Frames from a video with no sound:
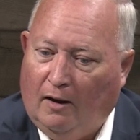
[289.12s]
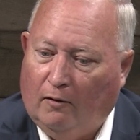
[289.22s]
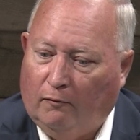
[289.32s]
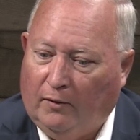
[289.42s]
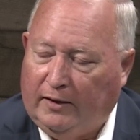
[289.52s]

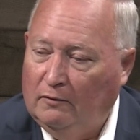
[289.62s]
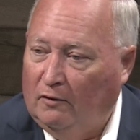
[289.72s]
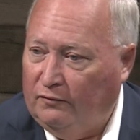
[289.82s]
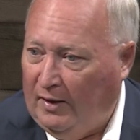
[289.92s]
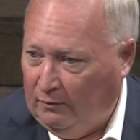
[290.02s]
Ricky
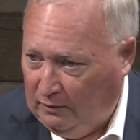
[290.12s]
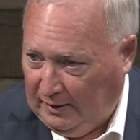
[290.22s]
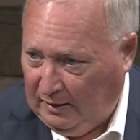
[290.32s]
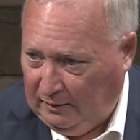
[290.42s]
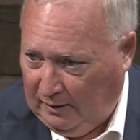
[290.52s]
will
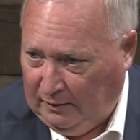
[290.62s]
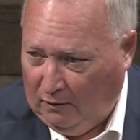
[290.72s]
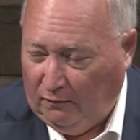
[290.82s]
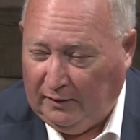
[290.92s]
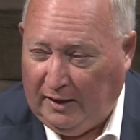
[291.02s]
get a
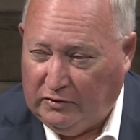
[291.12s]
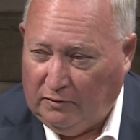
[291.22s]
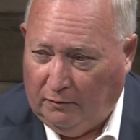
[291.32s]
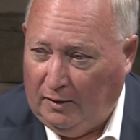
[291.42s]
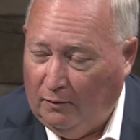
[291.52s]

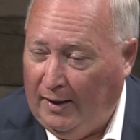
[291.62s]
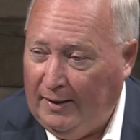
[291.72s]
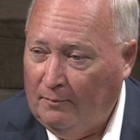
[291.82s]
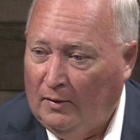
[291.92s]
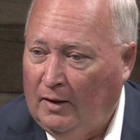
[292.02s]
notification right
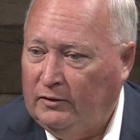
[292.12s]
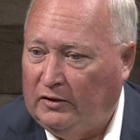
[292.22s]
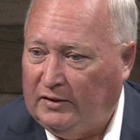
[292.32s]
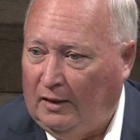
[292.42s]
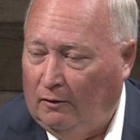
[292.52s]
away to
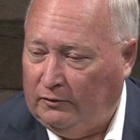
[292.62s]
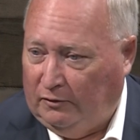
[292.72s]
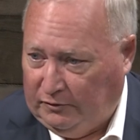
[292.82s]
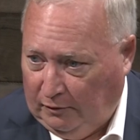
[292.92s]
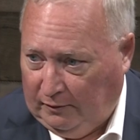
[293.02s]
say, look,
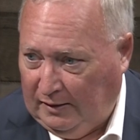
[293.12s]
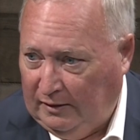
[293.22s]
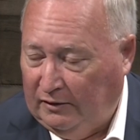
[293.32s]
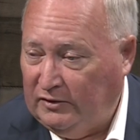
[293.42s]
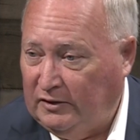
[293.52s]
there's dirt in
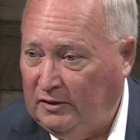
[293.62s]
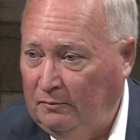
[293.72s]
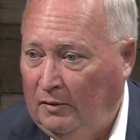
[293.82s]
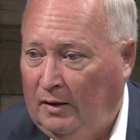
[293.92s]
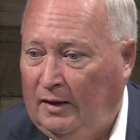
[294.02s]
the system,
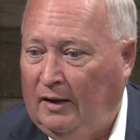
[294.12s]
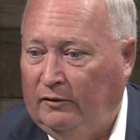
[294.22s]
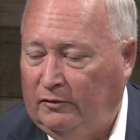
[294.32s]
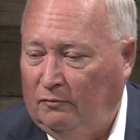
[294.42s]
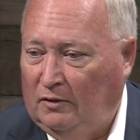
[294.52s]
and
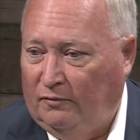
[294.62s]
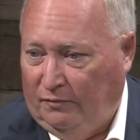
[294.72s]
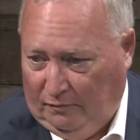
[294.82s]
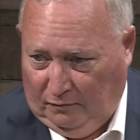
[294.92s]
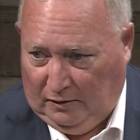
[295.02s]
so
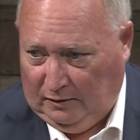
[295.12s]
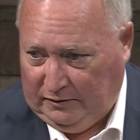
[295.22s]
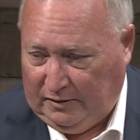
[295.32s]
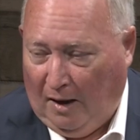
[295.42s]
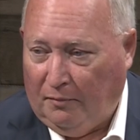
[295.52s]
we'll
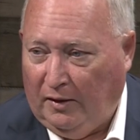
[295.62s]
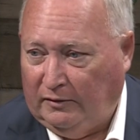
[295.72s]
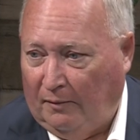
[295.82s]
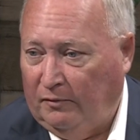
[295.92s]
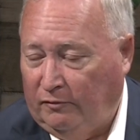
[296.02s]
stop things
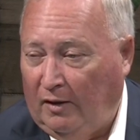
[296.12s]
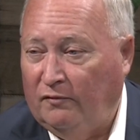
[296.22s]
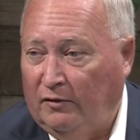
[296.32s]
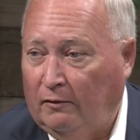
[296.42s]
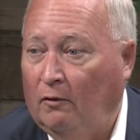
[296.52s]
up and try to
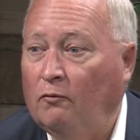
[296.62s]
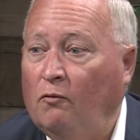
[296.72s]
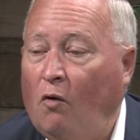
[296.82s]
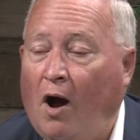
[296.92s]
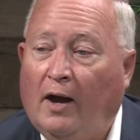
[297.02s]
figure out
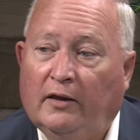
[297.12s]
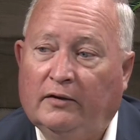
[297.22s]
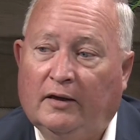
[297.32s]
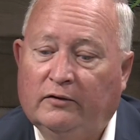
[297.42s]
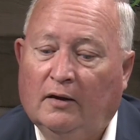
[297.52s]
why it
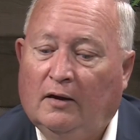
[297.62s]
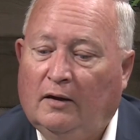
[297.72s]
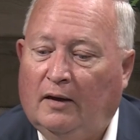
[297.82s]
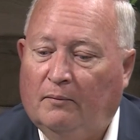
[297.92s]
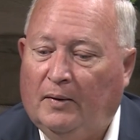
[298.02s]
is.
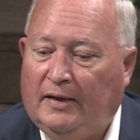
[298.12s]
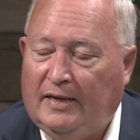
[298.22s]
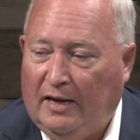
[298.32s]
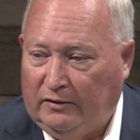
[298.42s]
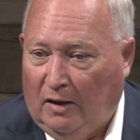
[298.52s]
But
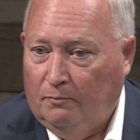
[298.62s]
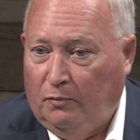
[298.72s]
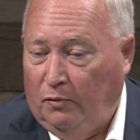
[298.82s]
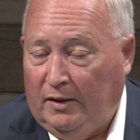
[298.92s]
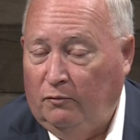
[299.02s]

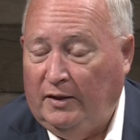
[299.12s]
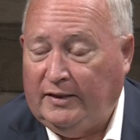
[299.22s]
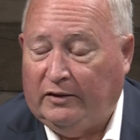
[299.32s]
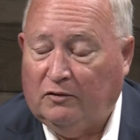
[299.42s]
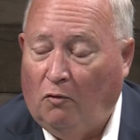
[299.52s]
we
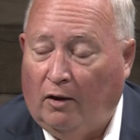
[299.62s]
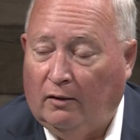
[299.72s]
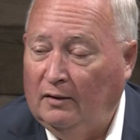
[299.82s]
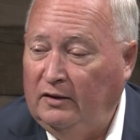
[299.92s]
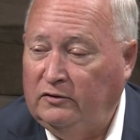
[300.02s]
test the water
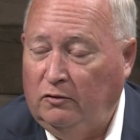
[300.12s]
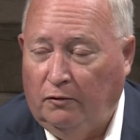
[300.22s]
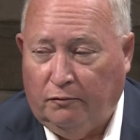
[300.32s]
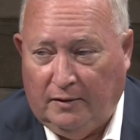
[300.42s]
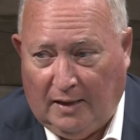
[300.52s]
at least 2 to
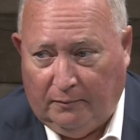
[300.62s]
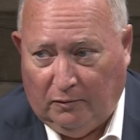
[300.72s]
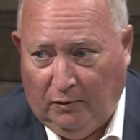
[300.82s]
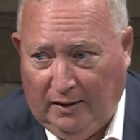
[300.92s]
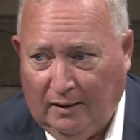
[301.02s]
3 times a
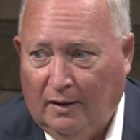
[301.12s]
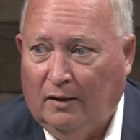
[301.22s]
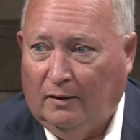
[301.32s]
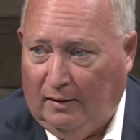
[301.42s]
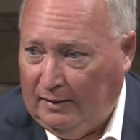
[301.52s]
week.
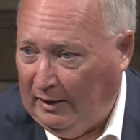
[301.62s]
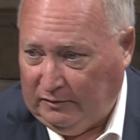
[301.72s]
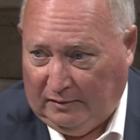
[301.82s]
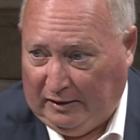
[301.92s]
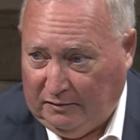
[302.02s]
and
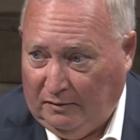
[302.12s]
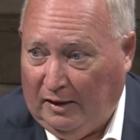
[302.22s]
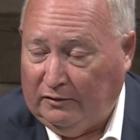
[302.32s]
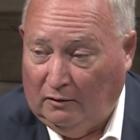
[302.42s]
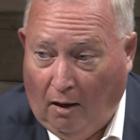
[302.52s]

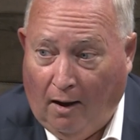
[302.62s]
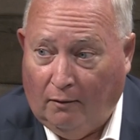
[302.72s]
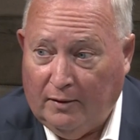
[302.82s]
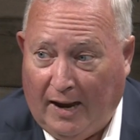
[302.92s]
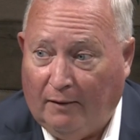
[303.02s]
that's law.
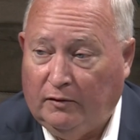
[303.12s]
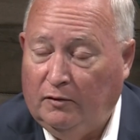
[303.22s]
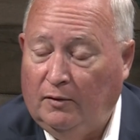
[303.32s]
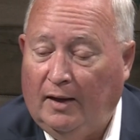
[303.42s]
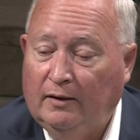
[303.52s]
We have to
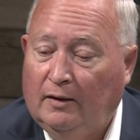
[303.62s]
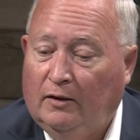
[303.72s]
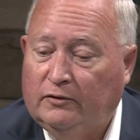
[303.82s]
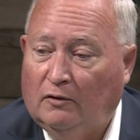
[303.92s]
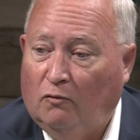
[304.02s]
do that. So the